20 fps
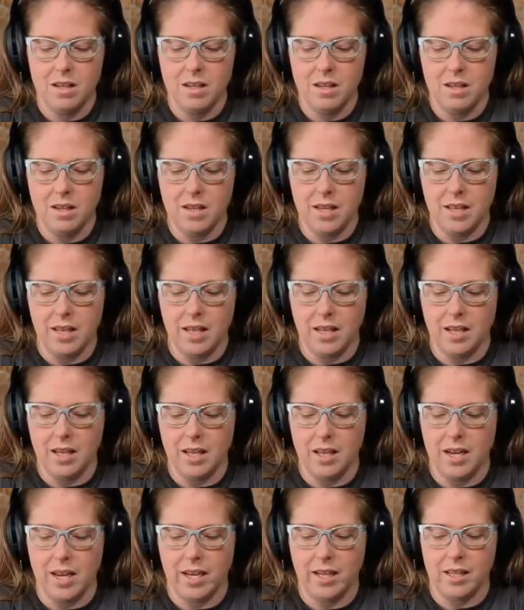and then
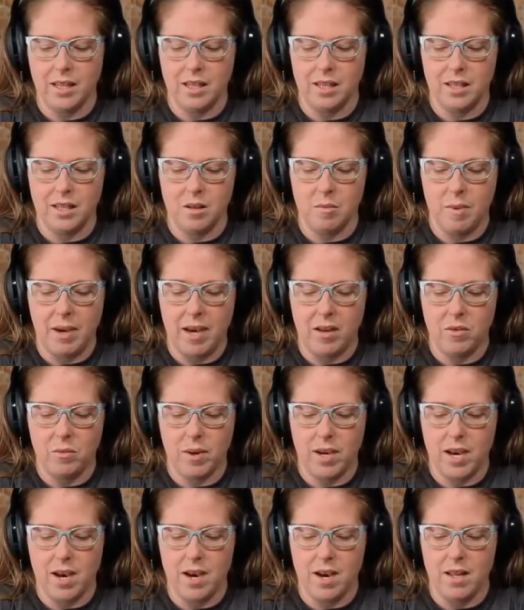connect it to the
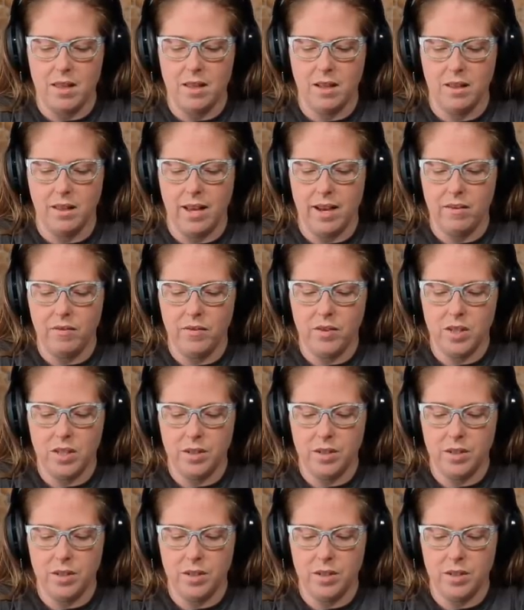pathway on the left.